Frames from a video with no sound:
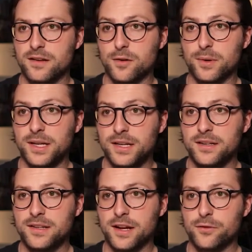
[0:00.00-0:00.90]
Now we need a
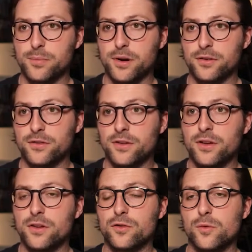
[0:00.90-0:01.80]
text box
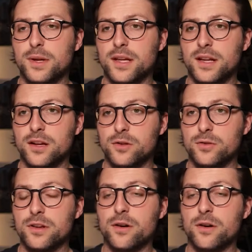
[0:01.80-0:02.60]
so we can include